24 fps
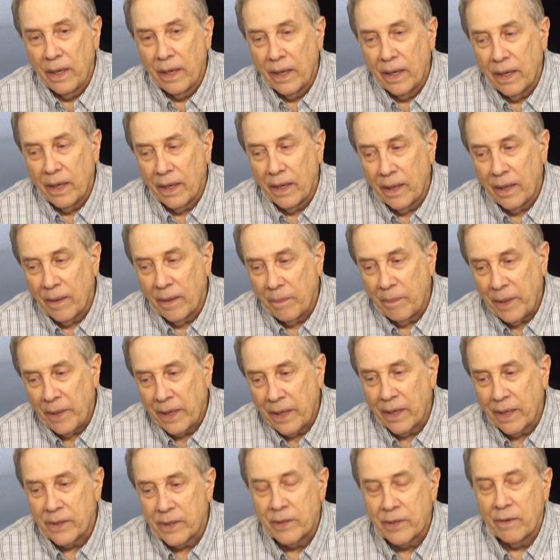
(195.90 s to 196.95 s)
uh,
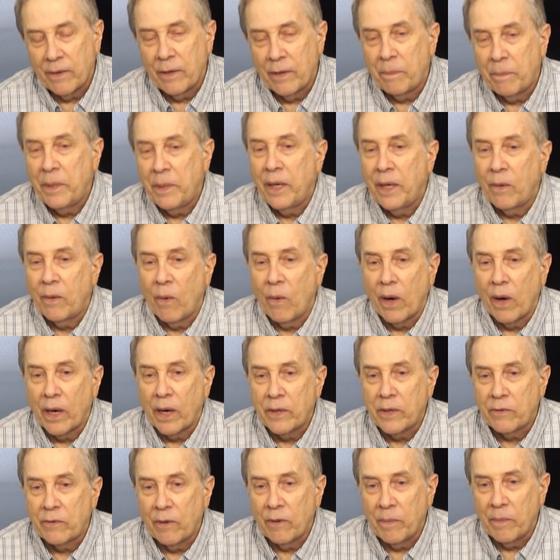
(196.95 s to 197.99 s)
because of the peak wattage
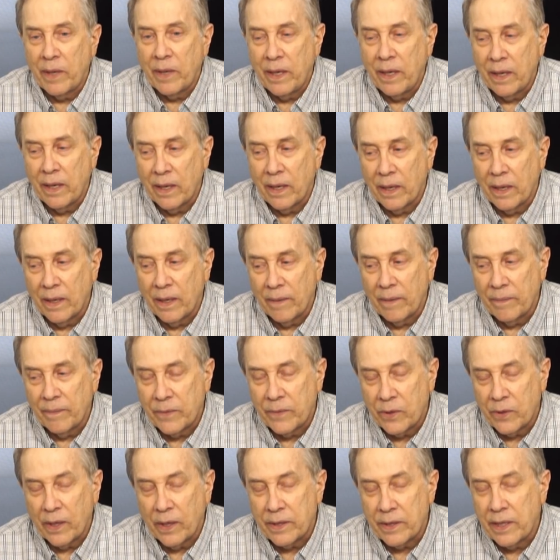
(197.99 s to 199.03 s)
from the um,
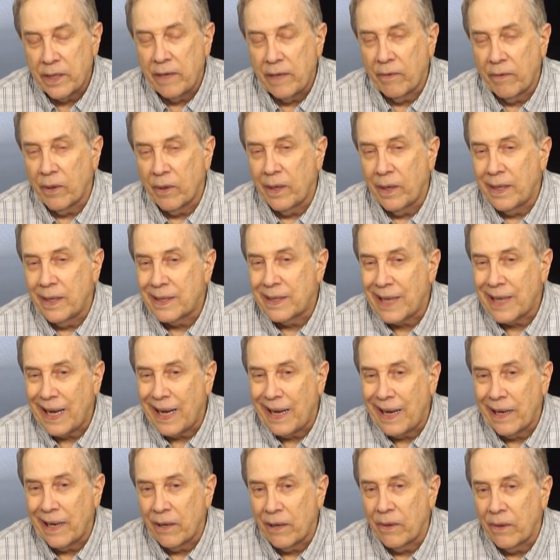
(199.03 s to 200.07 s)
transceiver is
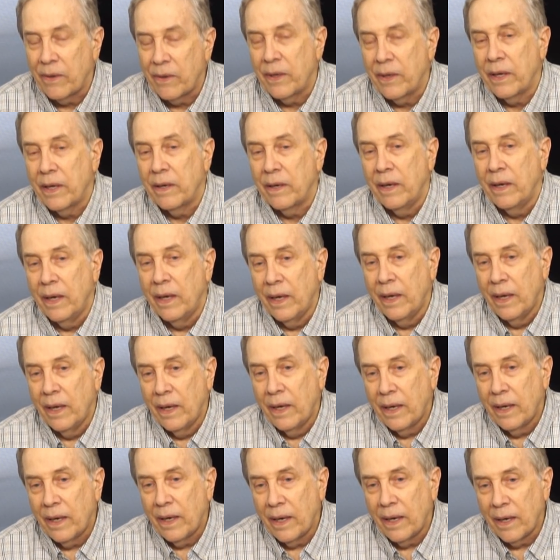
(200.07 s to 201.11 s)
higher than
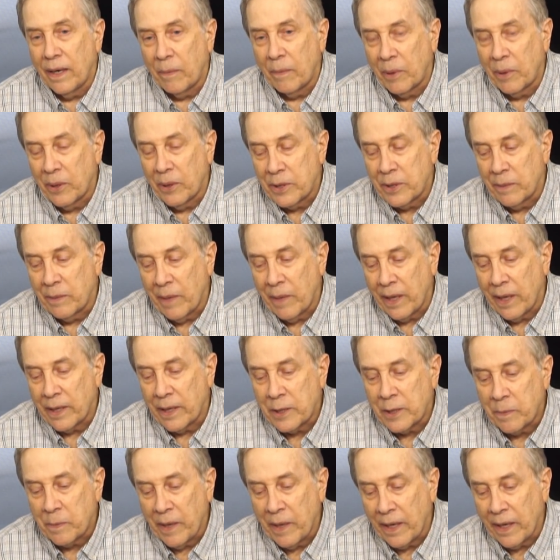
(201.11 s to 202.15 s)
uh, a person might
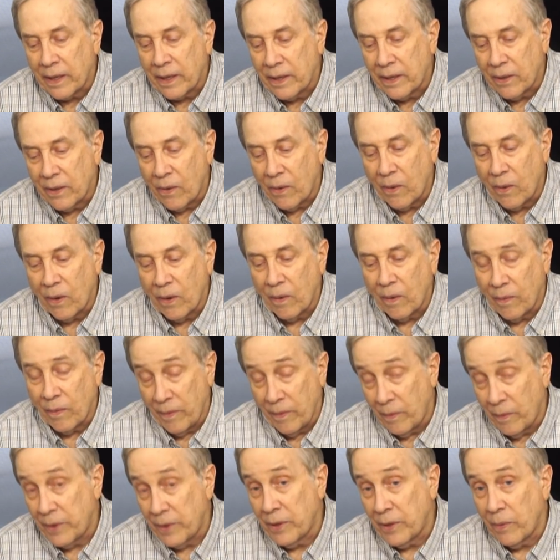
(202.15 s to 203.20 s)
expect or
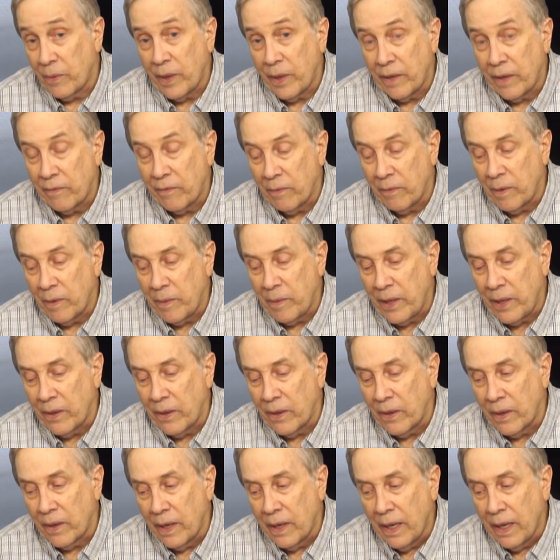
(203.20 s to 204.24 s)
what they're reading from the
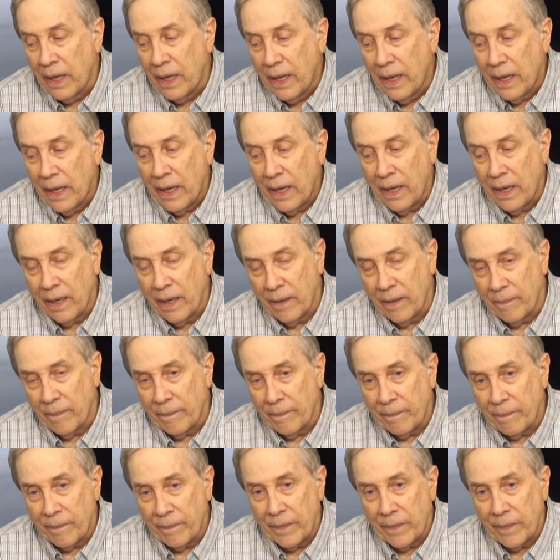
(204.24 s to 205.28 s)
meter,
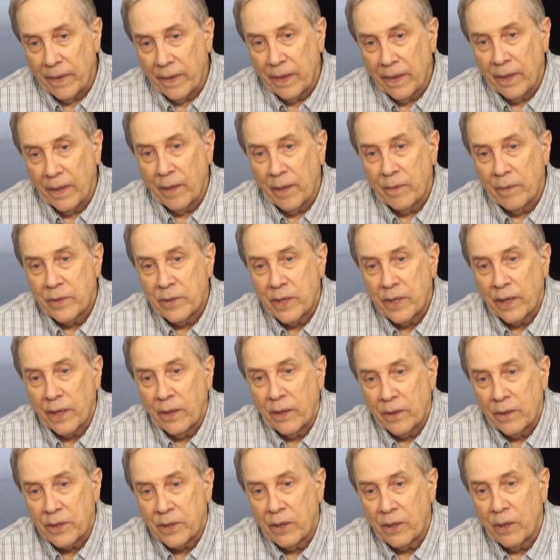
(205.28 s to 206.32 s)
um, the signal
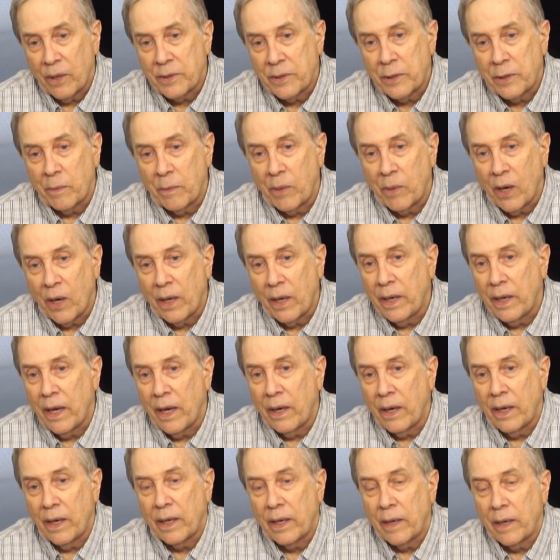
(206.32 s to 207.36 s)
starts to broaden out.
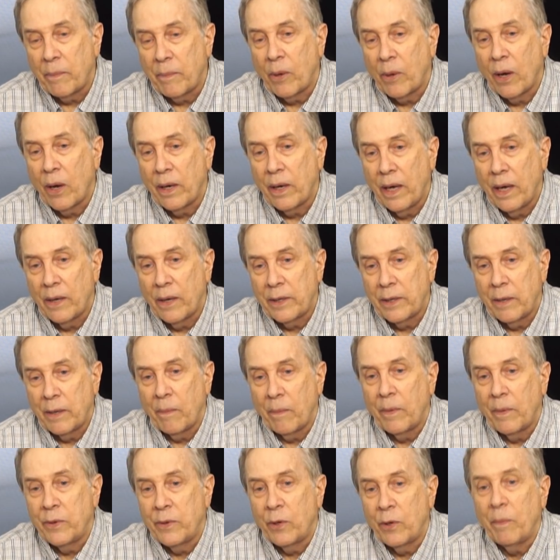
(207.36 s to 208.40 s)
It can broaden out
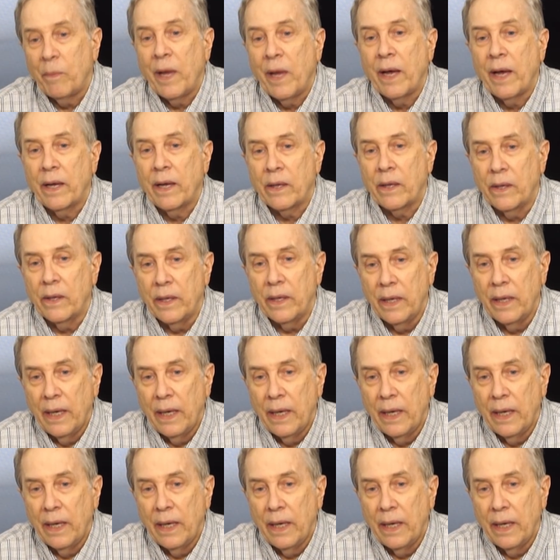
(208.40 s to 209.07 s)
dramatically.